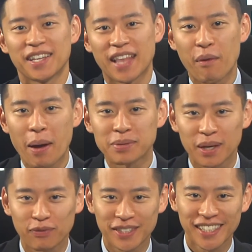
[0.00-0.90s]
That wraps it
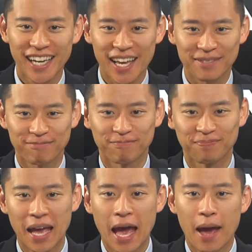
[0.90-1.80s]
up for today.
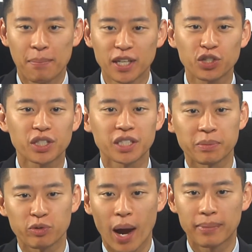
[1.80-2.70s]
Be sure to
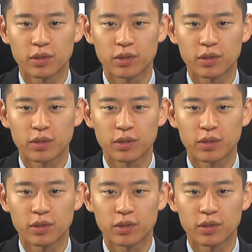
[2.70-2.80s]
subscribe